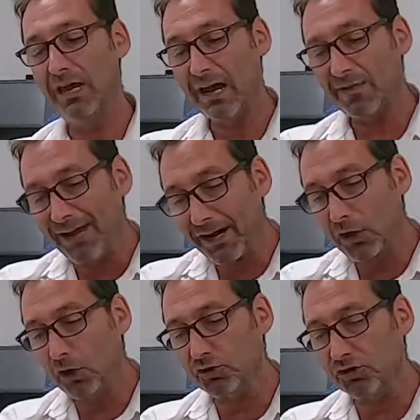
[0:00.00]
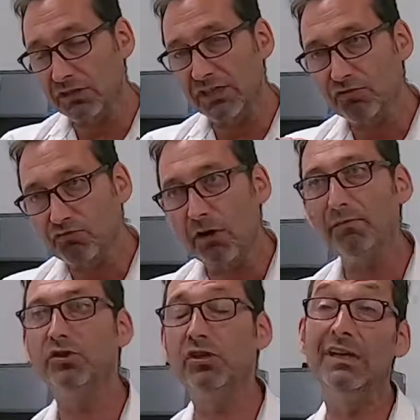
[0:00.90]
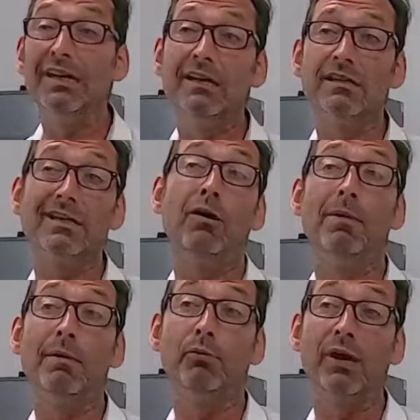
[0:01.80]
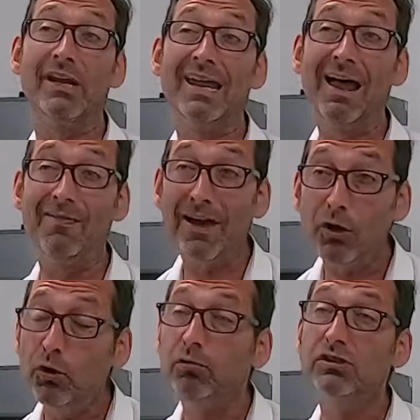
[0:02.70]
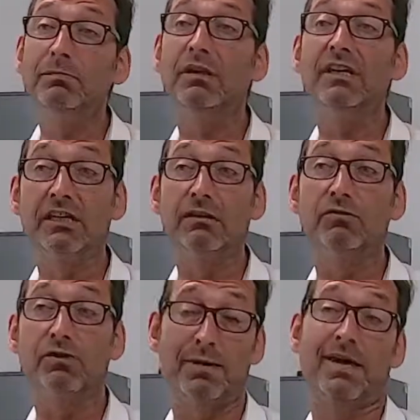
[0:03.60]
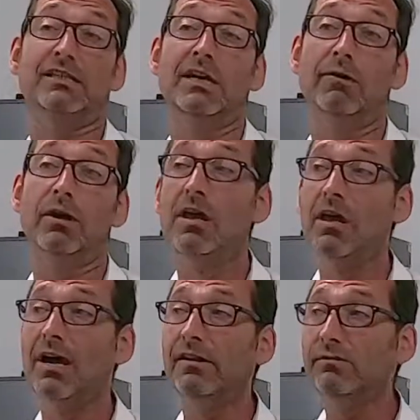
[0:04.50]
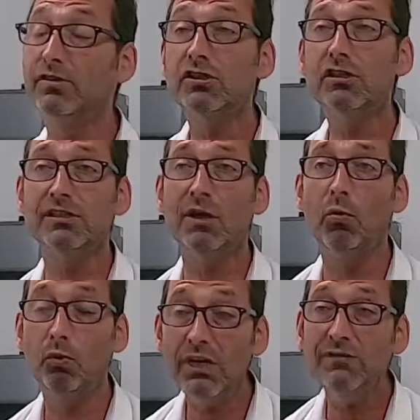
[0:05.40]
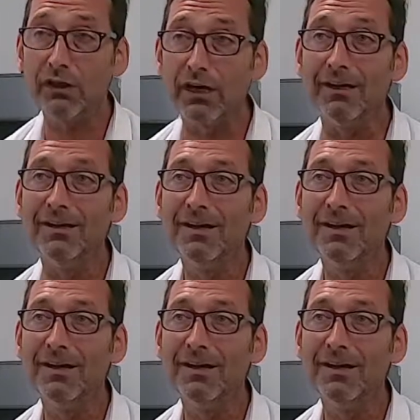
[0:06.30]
and that causes a disruption in the cell membrane, and that ultimately kills the bacteria. And in the research that we've done,